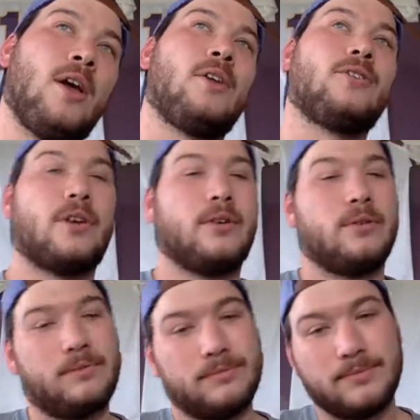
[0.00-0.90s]
so
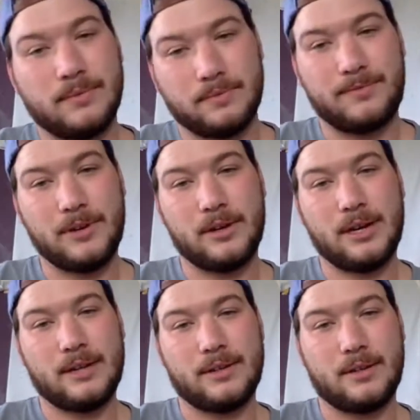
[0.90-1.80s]
figured
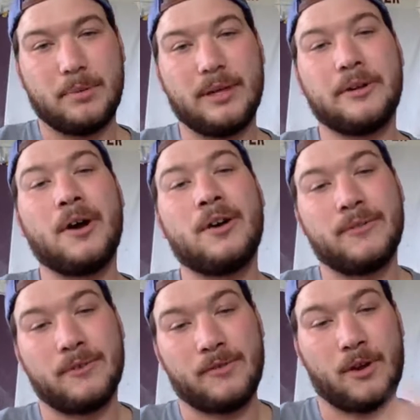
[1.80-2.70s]
out that played golf
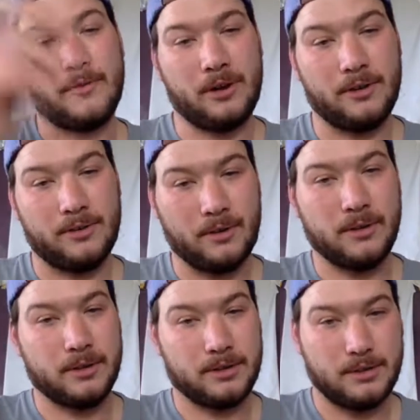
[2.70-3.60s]
over here at the
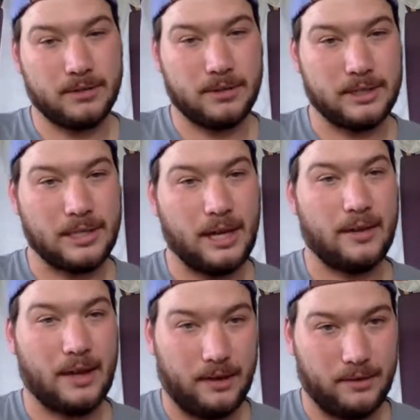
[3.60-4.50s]
course. I tell you
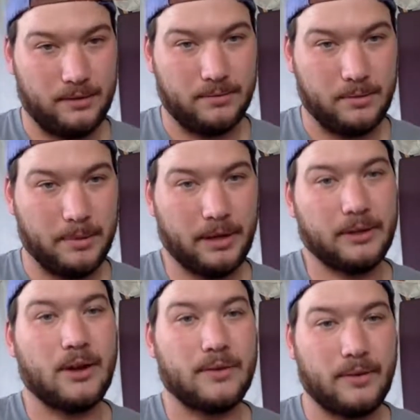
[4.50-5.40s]
that we played
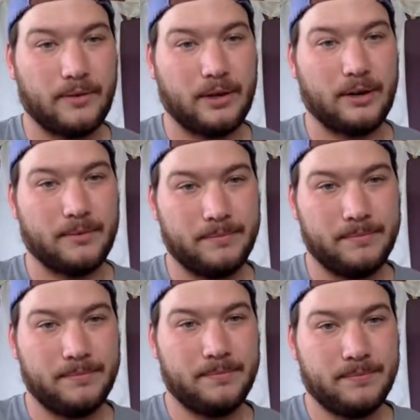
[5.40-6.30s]
golf over here
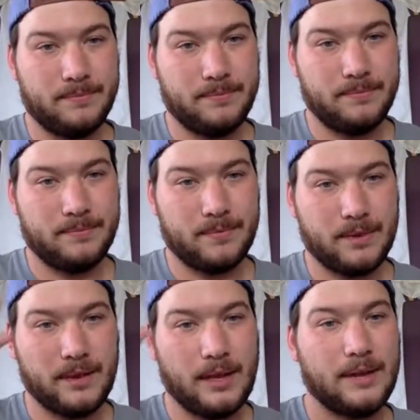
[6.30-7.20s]

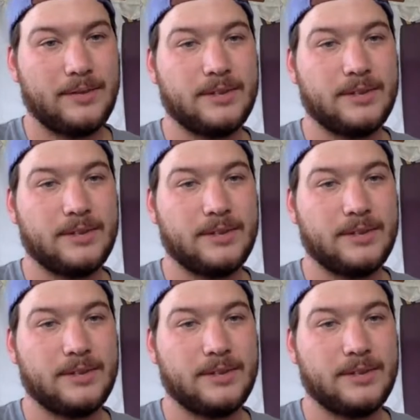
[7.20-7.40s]
at the